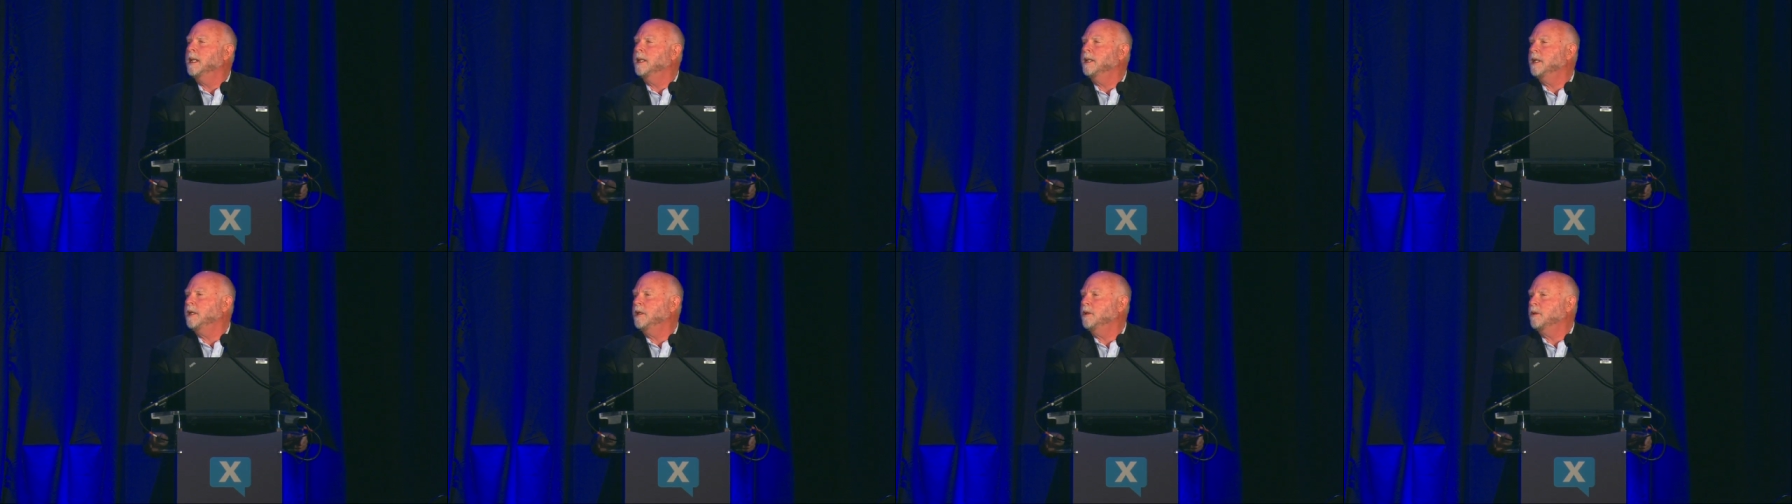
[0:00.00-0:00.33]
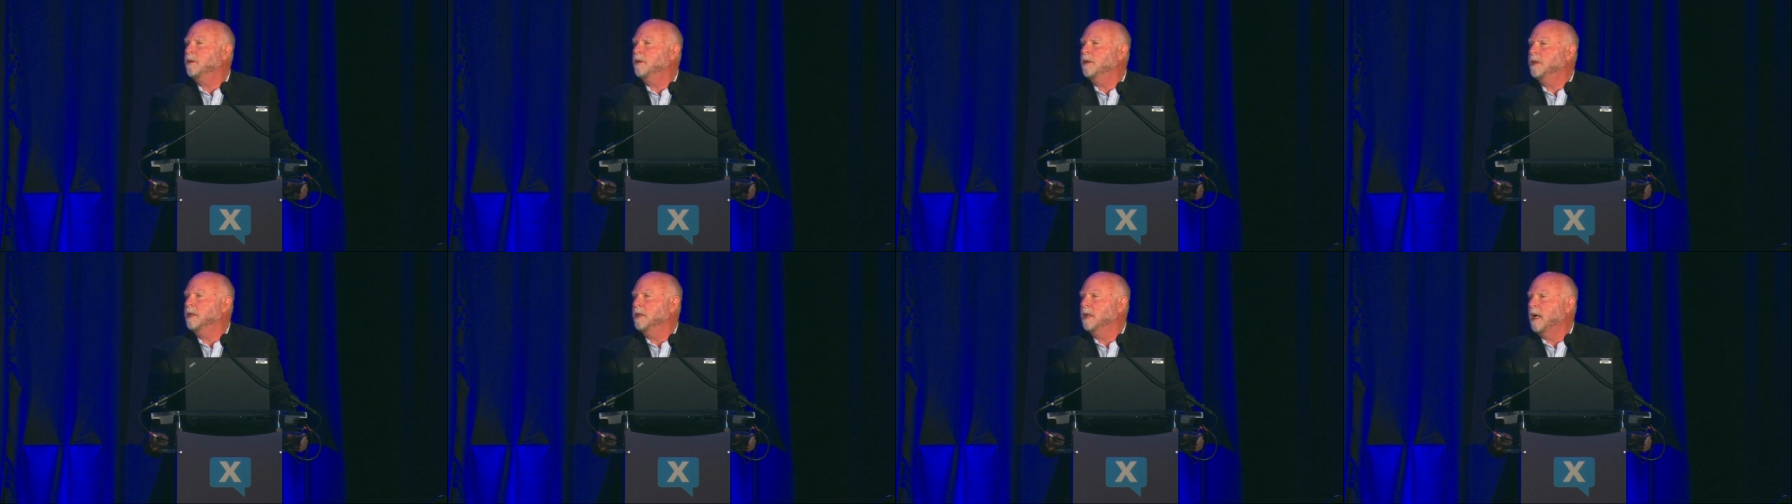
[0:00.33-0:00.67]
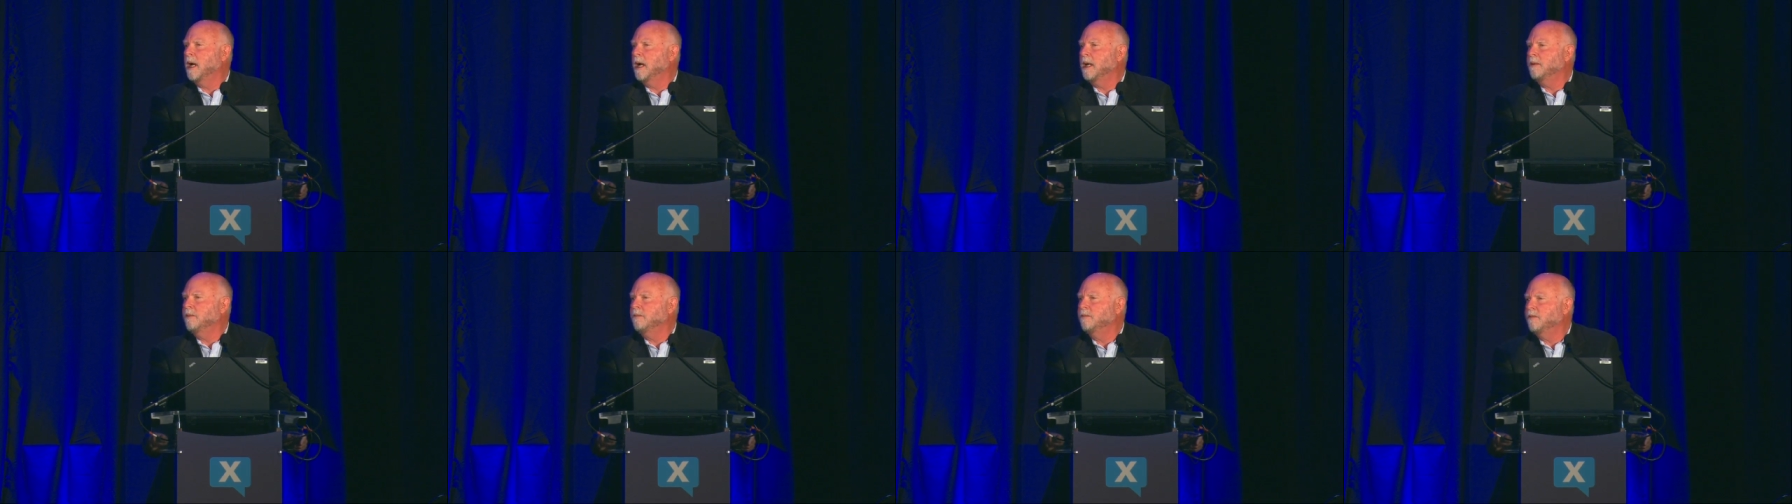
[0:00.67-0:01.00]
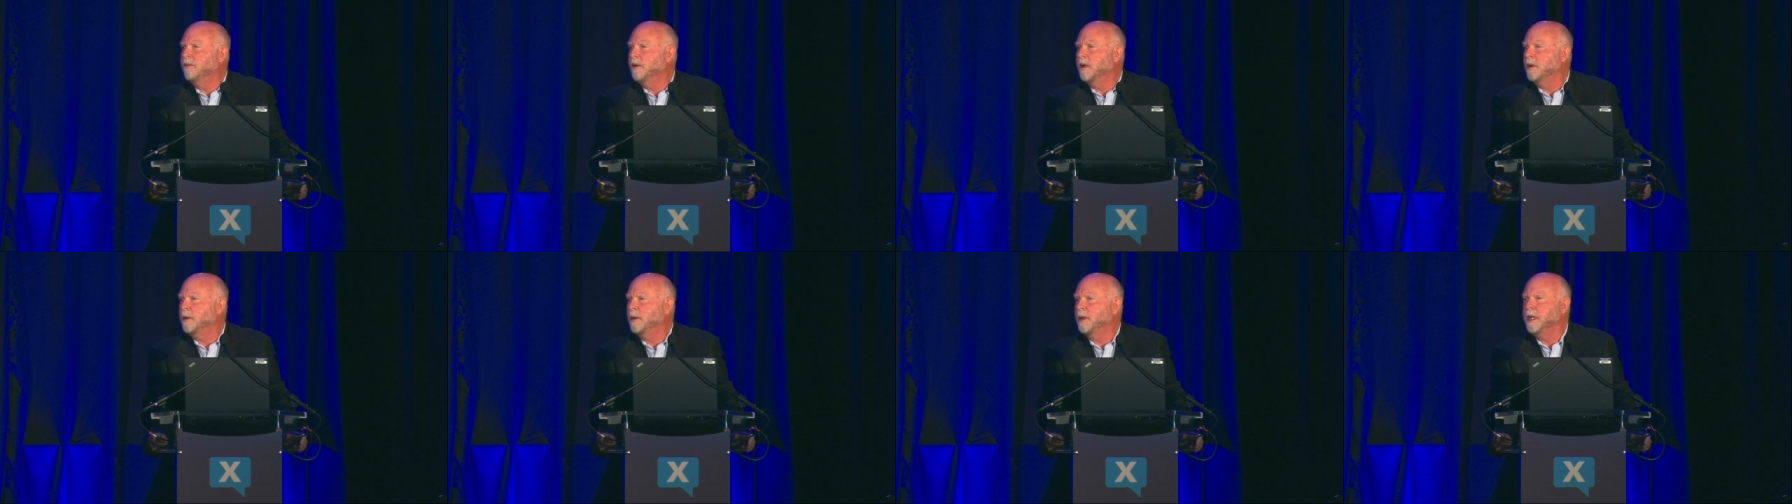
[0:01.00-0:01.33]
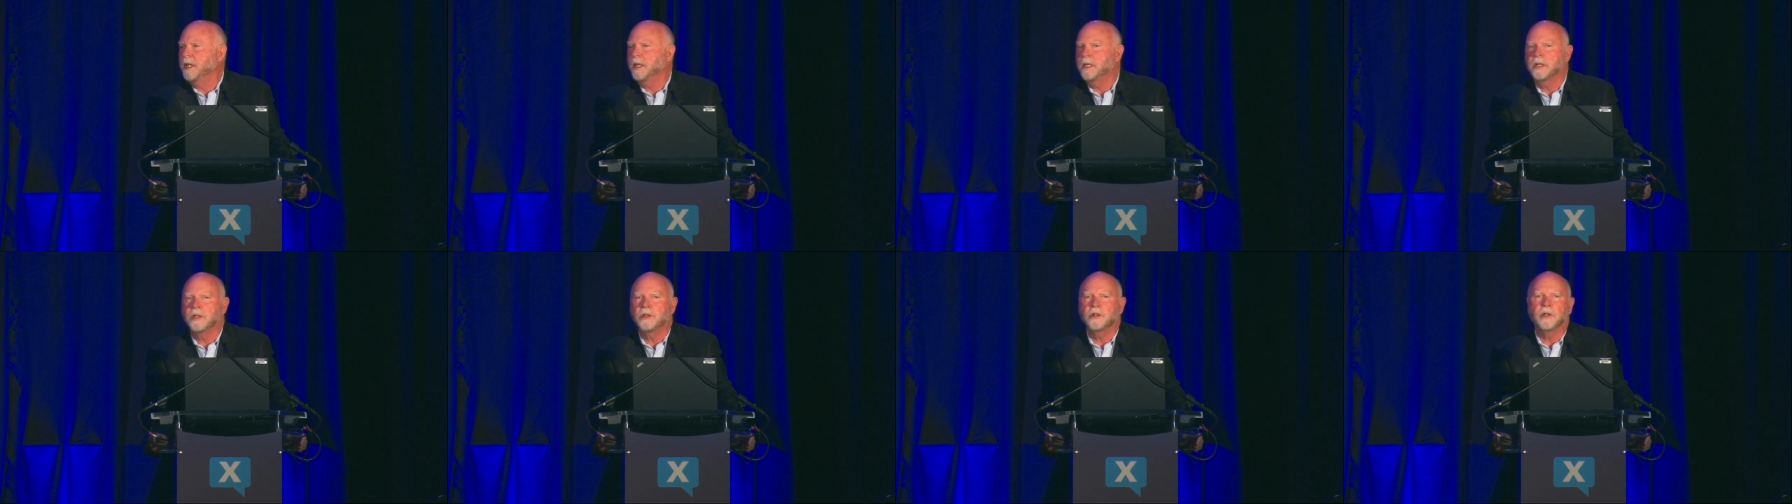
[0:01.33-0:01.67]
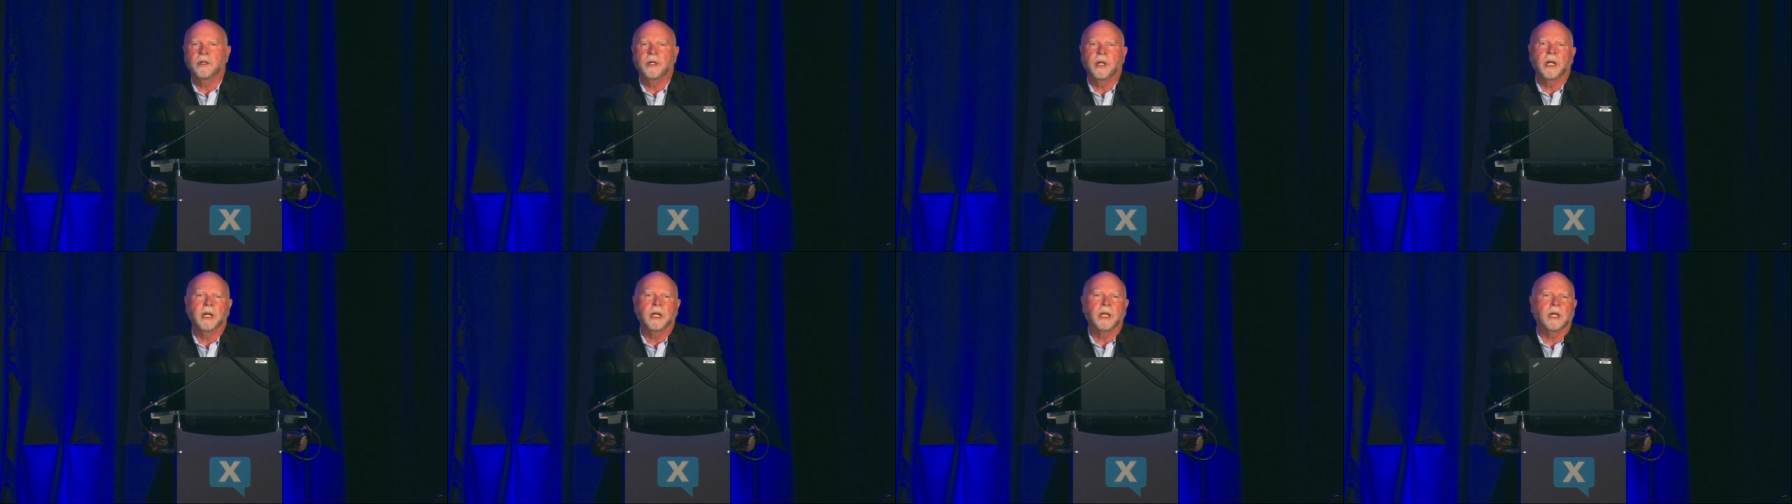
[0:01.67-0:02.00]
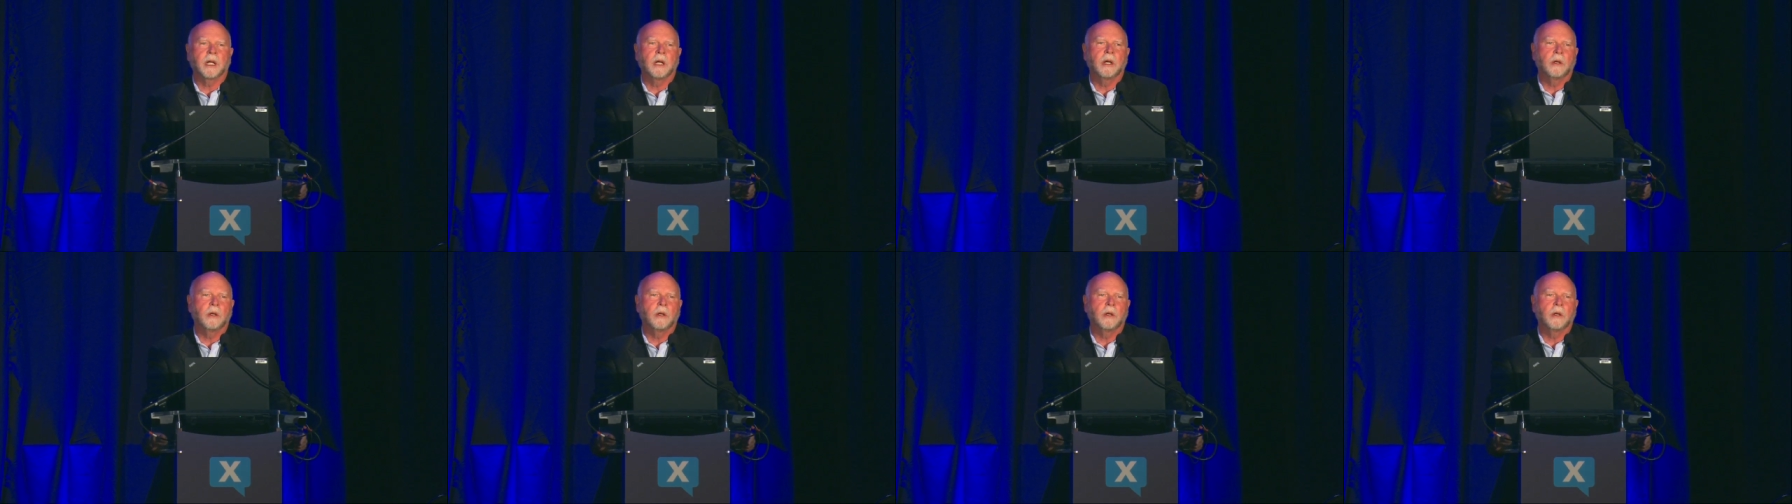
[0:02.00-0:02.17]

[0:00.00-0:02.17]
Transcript: that you could not vary the genetic